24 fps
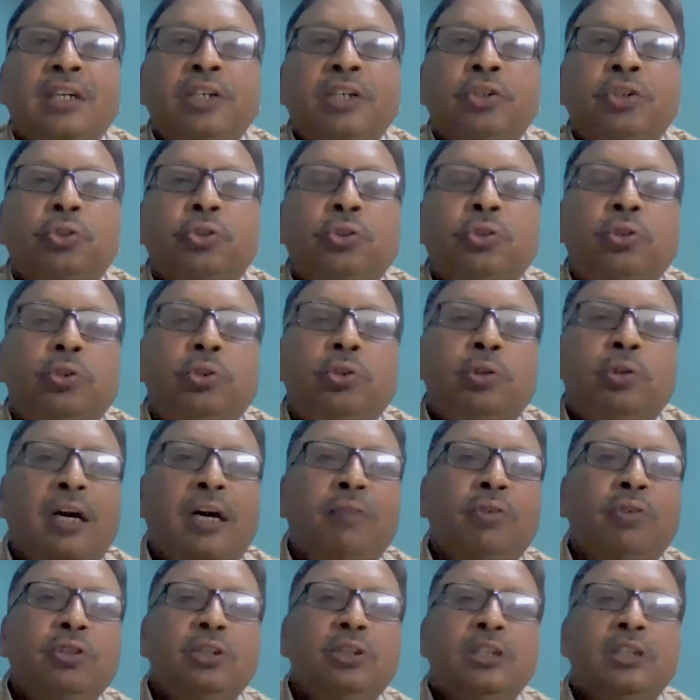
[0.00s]
So I
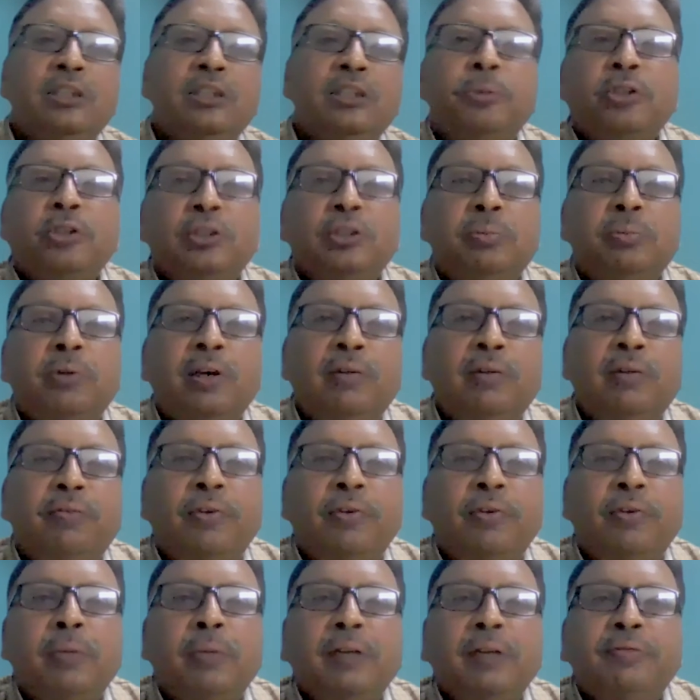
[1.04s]
was responsible
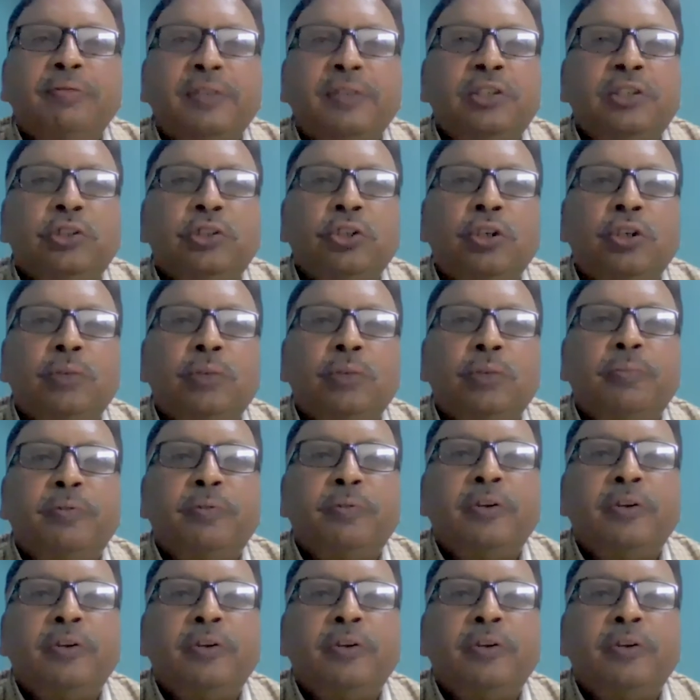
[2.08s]
for my first job